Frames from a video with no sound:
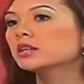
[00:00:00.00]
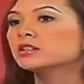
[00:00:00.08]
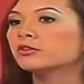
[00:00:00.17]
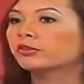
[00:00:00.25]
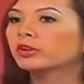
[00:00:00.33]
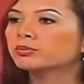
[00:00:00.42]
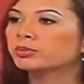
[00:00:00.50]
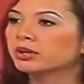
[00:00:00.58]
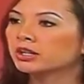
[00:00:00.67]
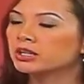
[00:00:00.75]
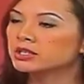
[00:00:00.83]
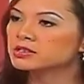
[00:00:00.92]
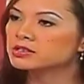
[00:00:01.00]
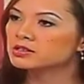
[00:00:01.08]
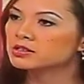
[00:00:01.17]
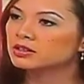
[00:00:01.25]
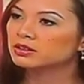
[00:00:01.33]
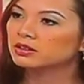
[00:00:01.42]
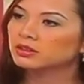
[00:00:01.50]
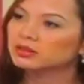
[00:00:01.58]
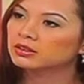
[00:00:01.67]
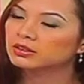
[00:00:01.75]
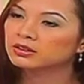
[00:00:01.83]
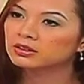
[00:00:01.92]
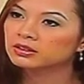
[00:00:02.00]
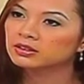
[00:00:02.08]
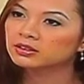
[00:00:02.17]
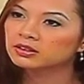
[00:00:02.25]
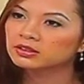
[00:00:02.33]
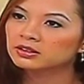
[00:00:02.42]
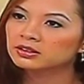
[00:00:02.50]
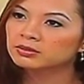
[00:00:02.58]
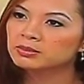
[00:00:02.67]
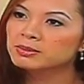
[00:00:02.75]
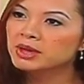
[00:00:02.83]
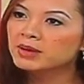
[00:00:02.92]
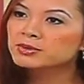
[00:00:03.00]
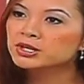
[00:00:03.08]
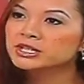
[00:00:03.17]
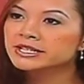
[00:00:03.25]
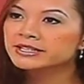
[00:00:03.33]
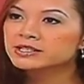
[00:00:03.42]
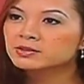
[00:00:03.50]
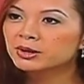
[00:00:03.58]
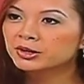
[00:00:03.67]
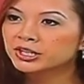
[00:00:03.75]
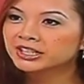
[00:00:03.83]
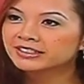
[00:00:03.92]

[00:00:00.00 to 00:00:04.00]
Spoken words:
different products? Maybe Emma can tell us about it?